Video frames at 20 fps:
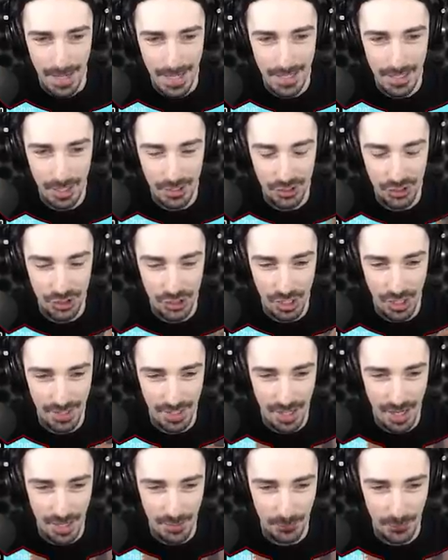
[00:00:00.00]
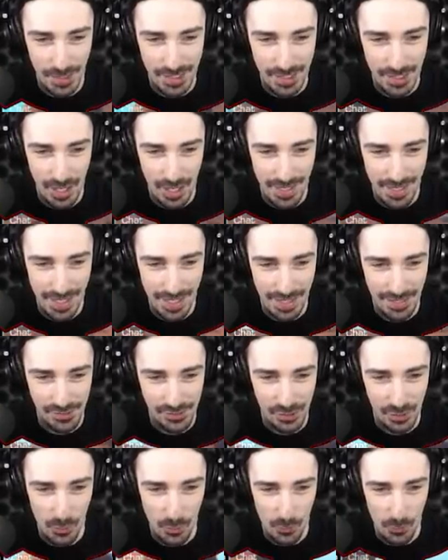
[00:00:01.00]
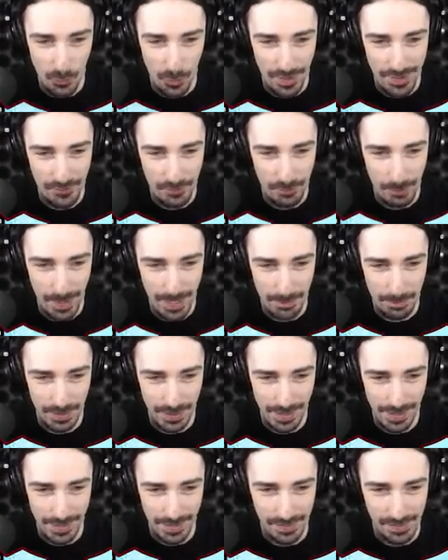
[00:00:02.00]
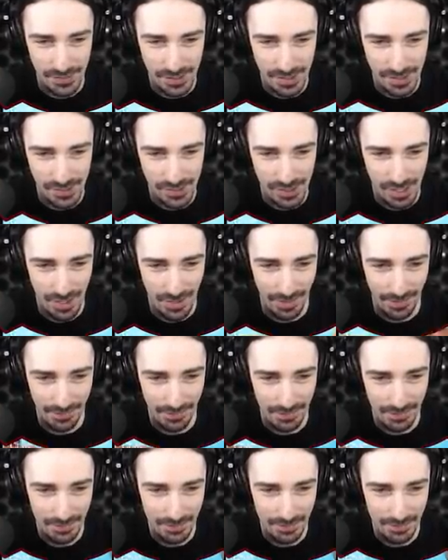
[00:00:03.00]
Or... It got shot off. It got hit, so one of my blades is gone.